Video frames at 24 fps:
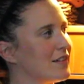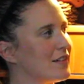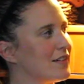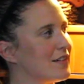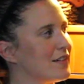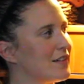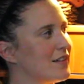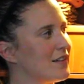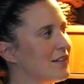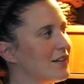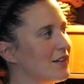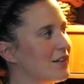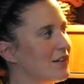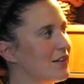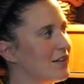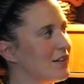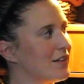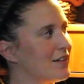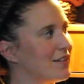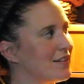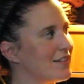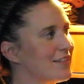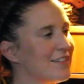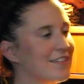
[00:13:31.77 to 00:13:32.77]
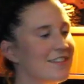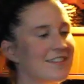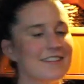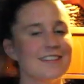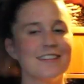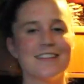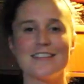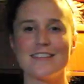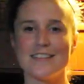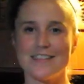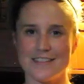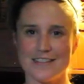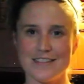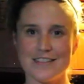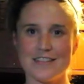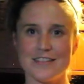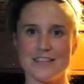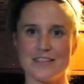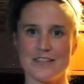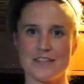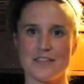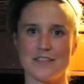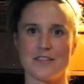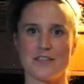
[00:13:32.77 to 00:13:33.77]

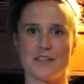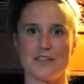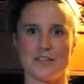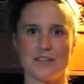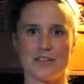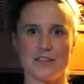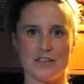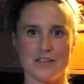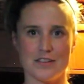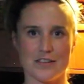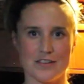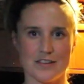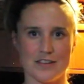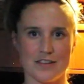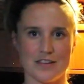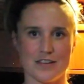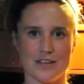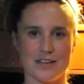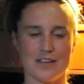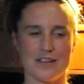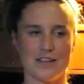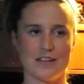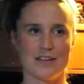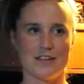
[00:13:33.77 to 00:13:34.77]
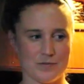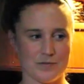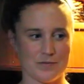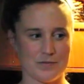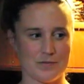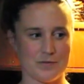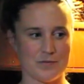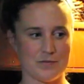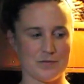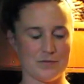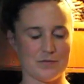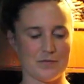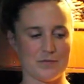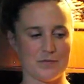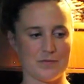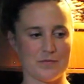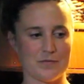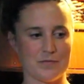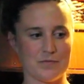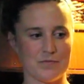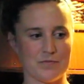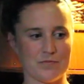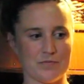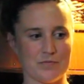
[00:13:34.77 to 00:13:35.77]

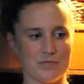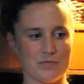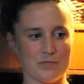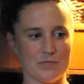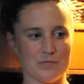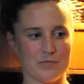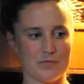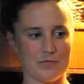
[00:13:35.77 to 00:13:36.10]
The person shown says nothing.